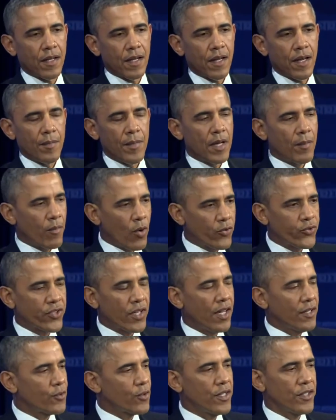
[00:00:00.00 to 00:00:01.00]
I mean, in most
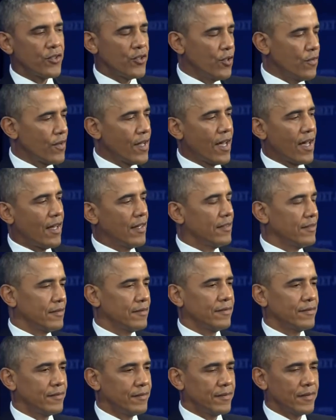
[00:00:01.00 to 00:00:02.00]
countries, you've got,
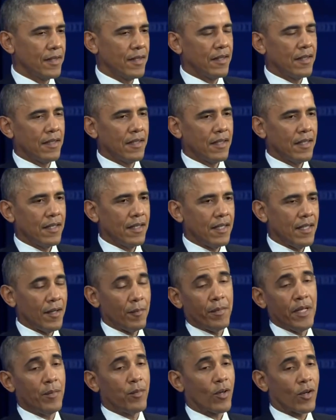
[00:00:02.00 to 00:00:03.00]

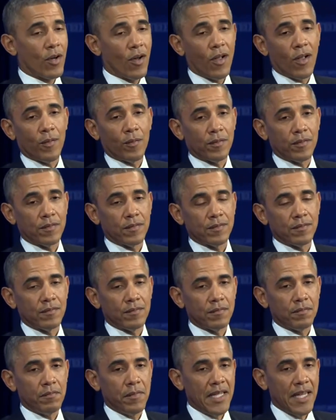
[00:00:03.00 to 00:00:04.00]
people call
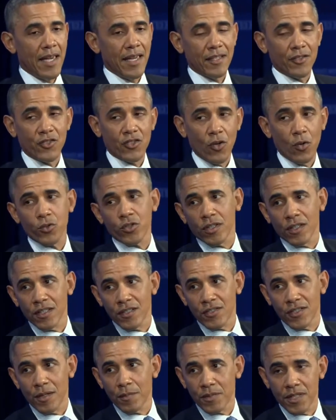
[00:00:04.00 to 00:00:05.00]
me a
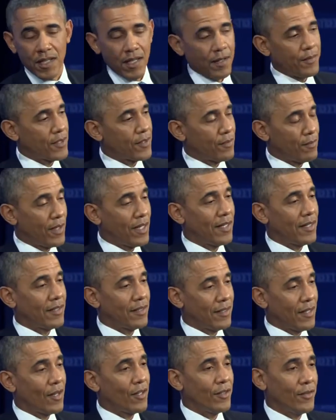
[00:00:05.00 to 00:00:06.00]
socialist sometimes,
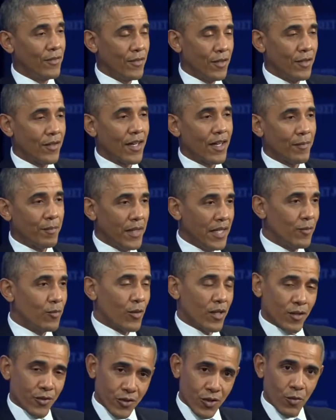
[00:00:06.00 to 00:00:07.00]
but no, you got to meet
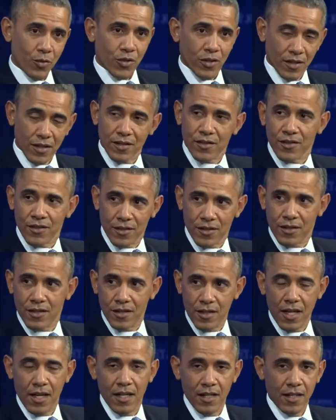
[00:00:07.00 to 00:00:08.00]
real socialists.
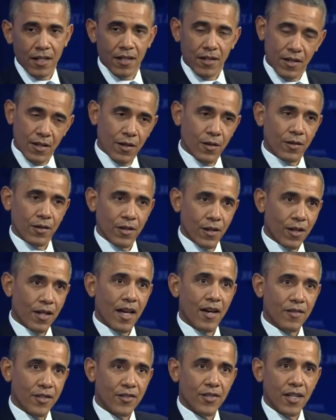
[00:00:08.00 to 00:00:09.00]
You'll
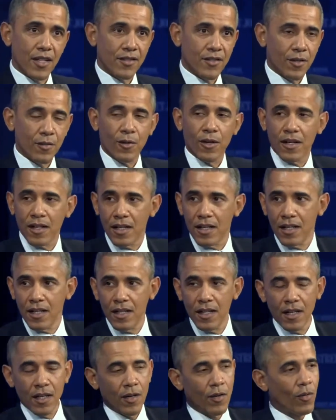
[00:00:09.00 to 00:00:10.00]
have a sense of what
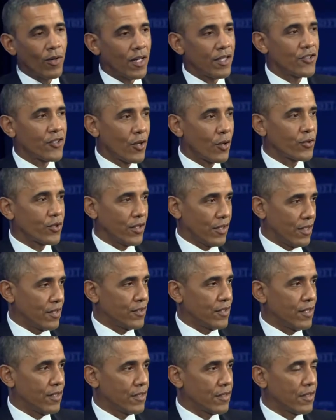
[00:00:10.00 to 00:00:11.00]
a
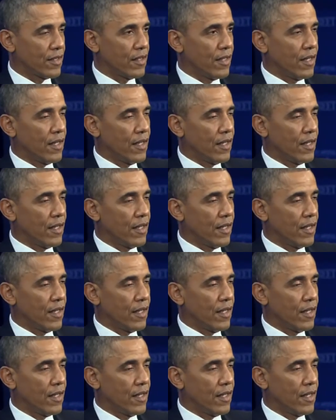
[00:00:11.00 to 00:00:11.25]
socialist is.